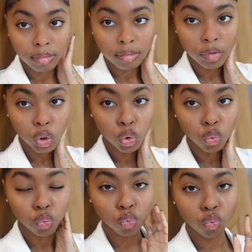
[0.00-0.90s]
space right in
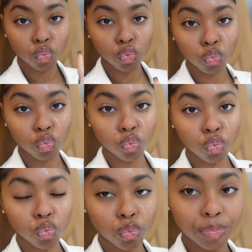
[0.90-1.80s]
between the
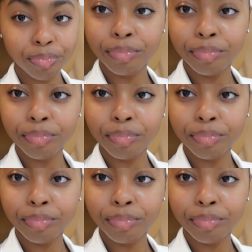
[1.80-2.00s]
lines.